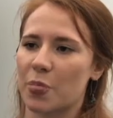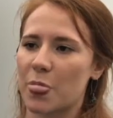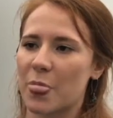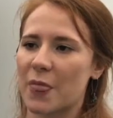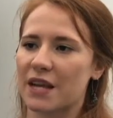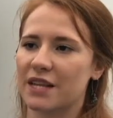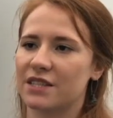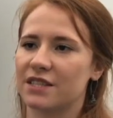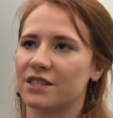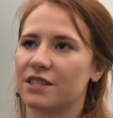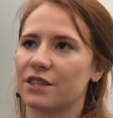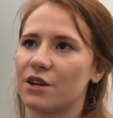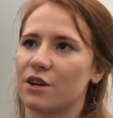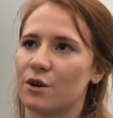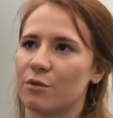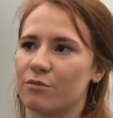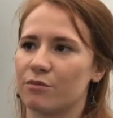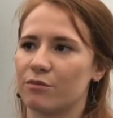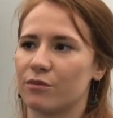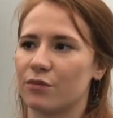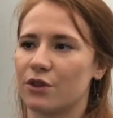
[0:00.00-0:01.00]
It's
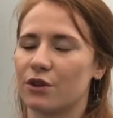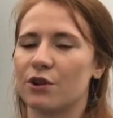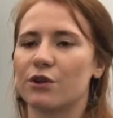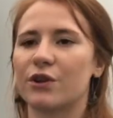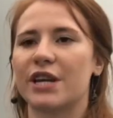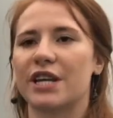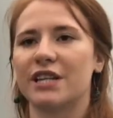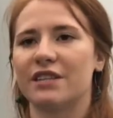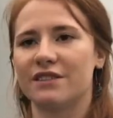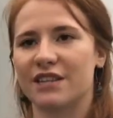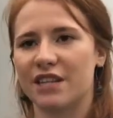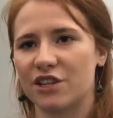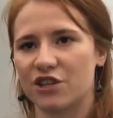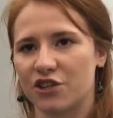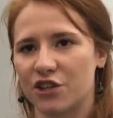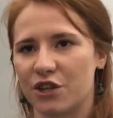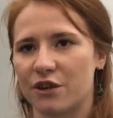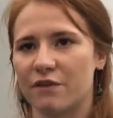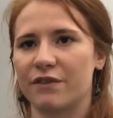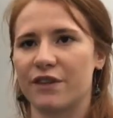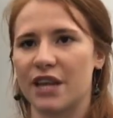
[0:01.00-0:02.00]
the
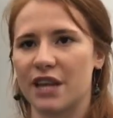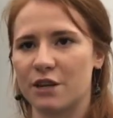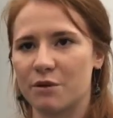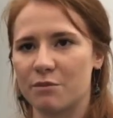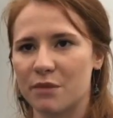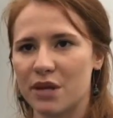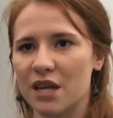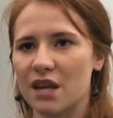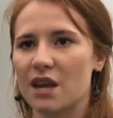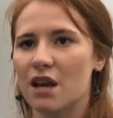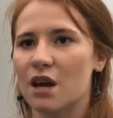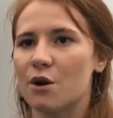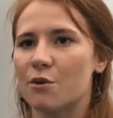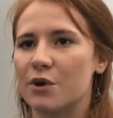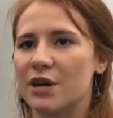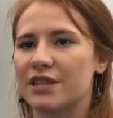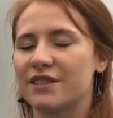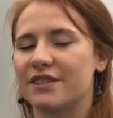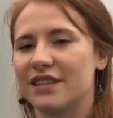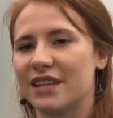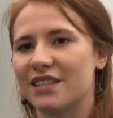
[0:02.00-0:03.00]
localization of the enemy.
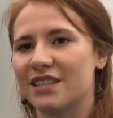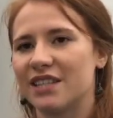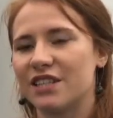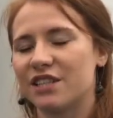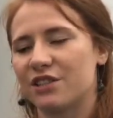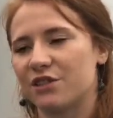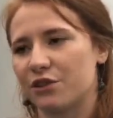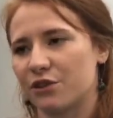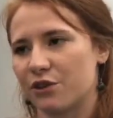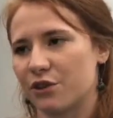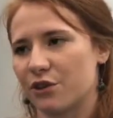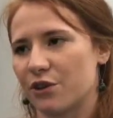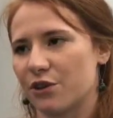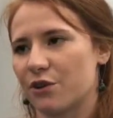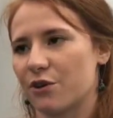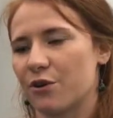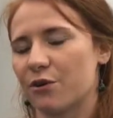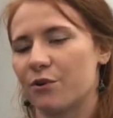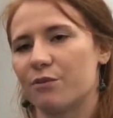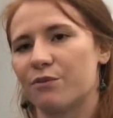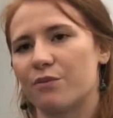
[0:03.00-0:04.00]
We'll send it to
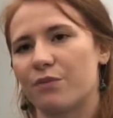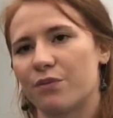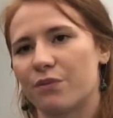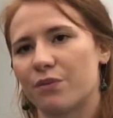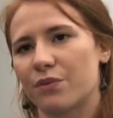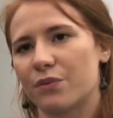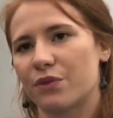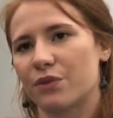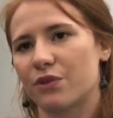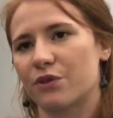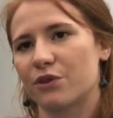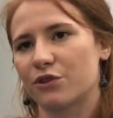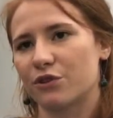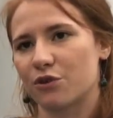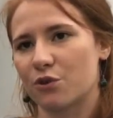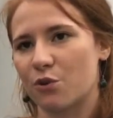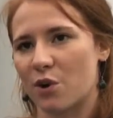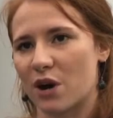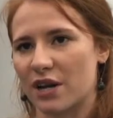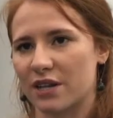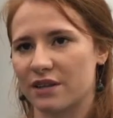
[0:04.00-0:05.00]
the
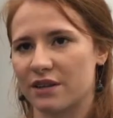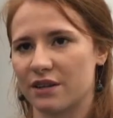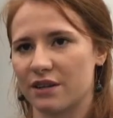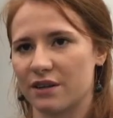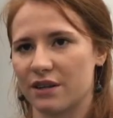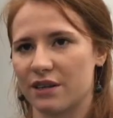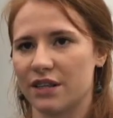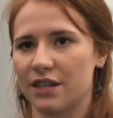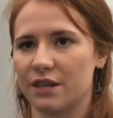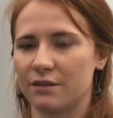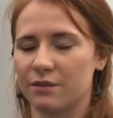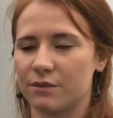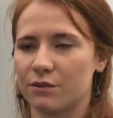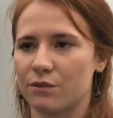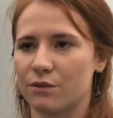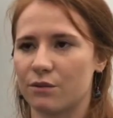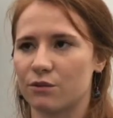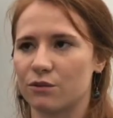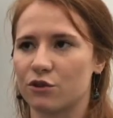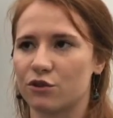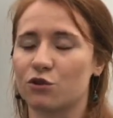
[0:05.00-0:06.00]

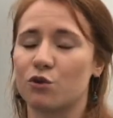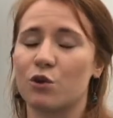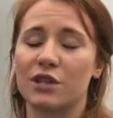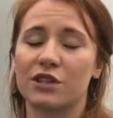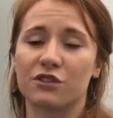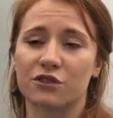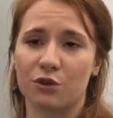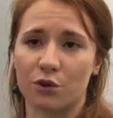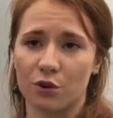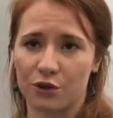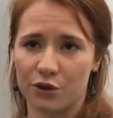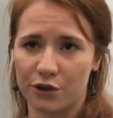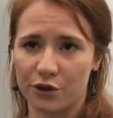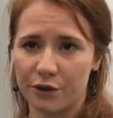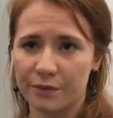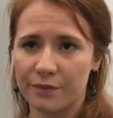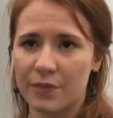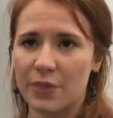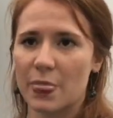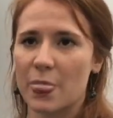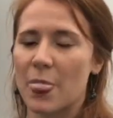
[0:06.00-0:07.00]
squad
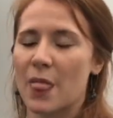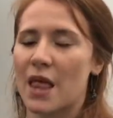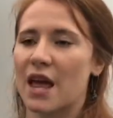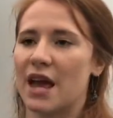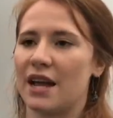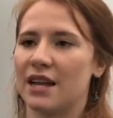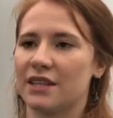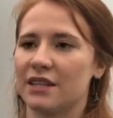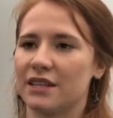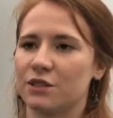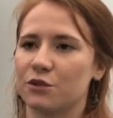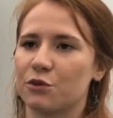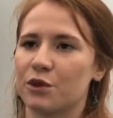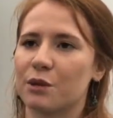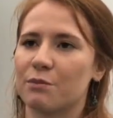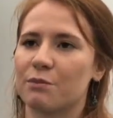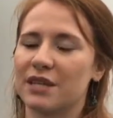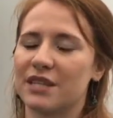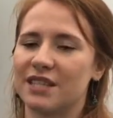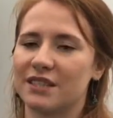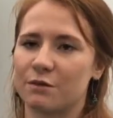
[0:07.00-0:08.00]
soldier, and it
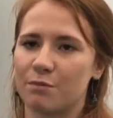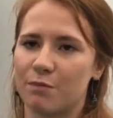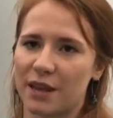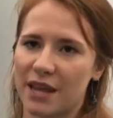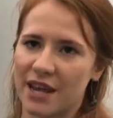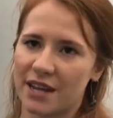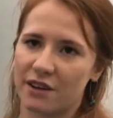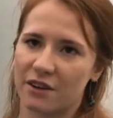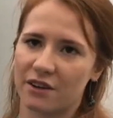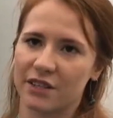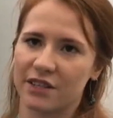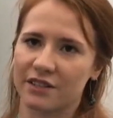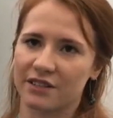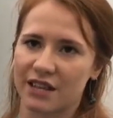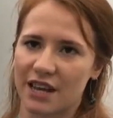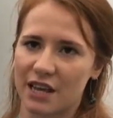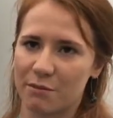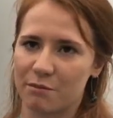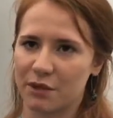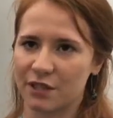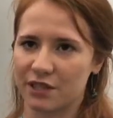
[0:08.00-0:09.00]
will be displayed on his
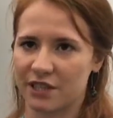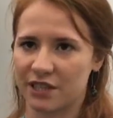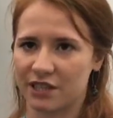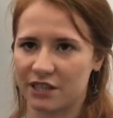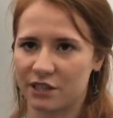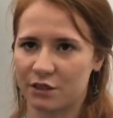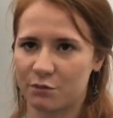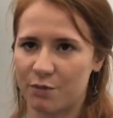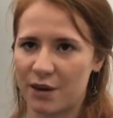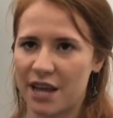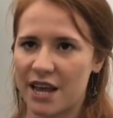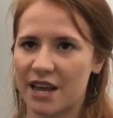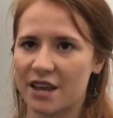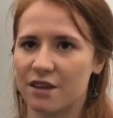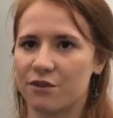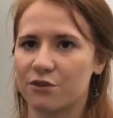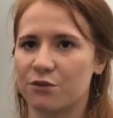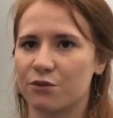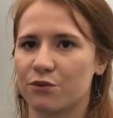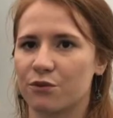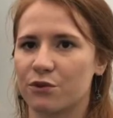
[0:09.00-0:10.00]
head-mounted display
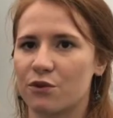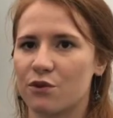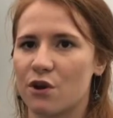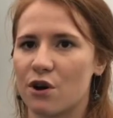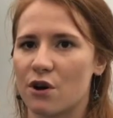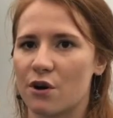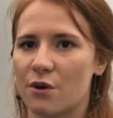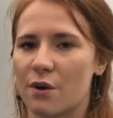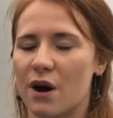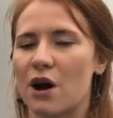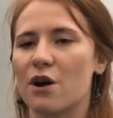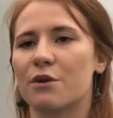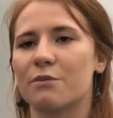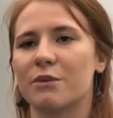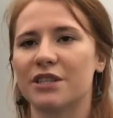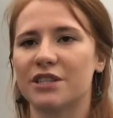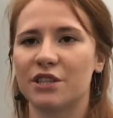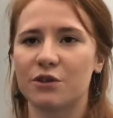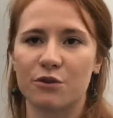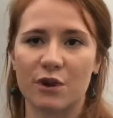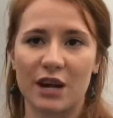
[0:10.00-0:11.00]
through
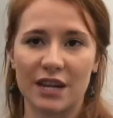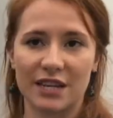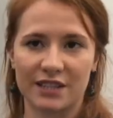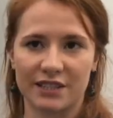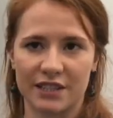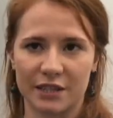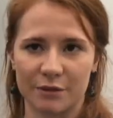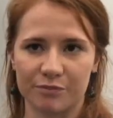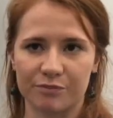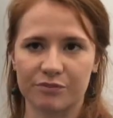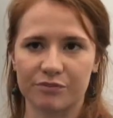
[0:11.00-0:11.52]
augmented reality.